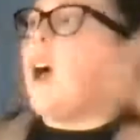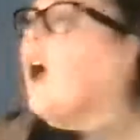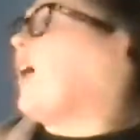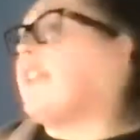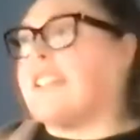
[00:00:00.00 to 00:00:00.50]

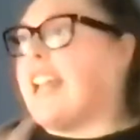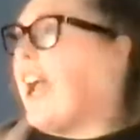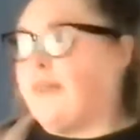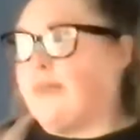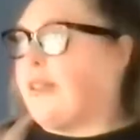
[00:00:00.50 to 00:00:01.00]
all the
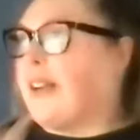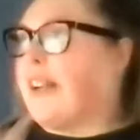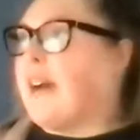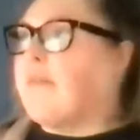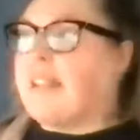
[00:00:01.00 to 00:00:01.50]
time for
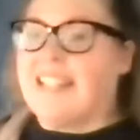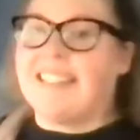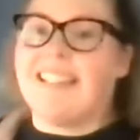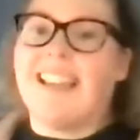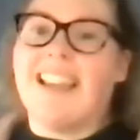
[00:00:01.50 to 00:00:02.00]
companies